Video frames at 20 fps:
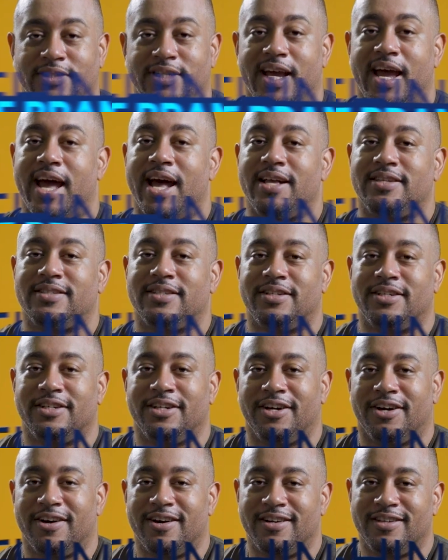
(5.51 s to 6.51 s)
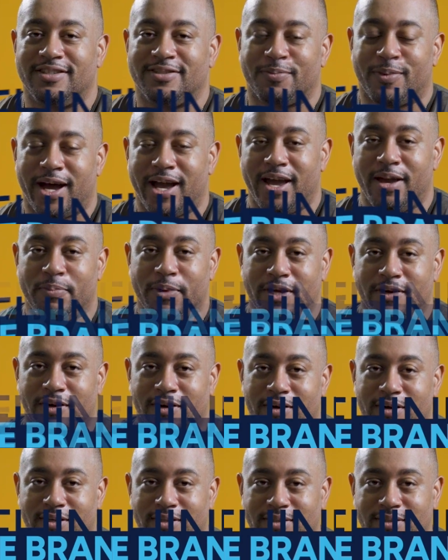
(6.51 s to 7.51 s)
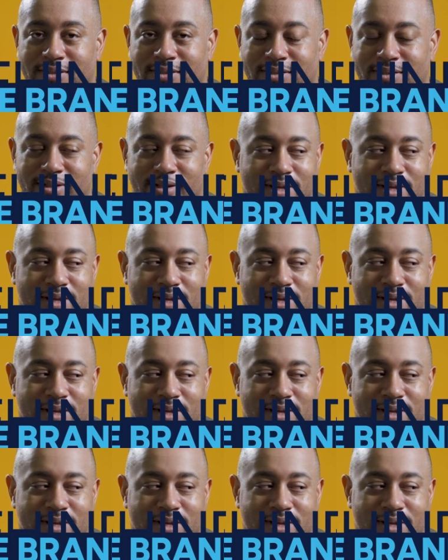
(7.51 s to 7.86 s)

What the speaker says: Jazz in the Gardens, Miami Gardens.